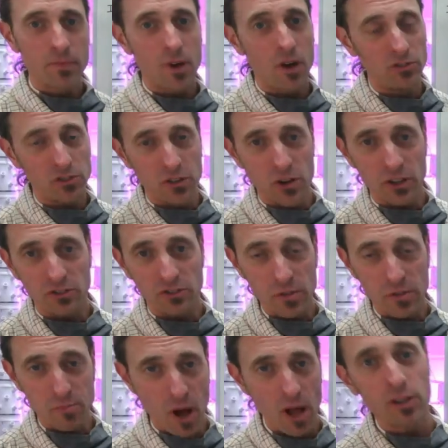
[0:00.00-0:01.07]
also known as the
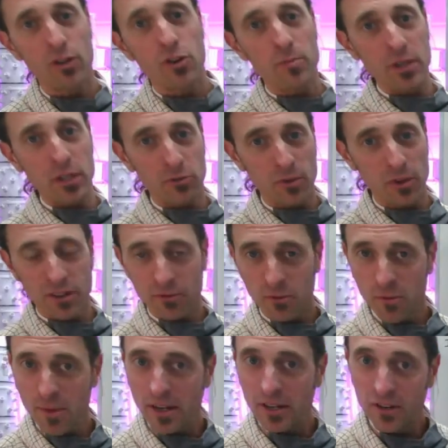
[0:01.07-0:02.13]
polynomial
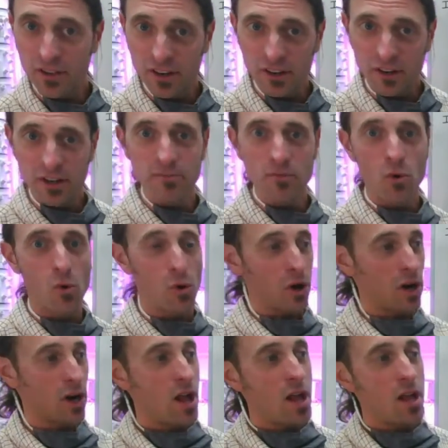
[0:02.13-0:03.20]
remainder theorem or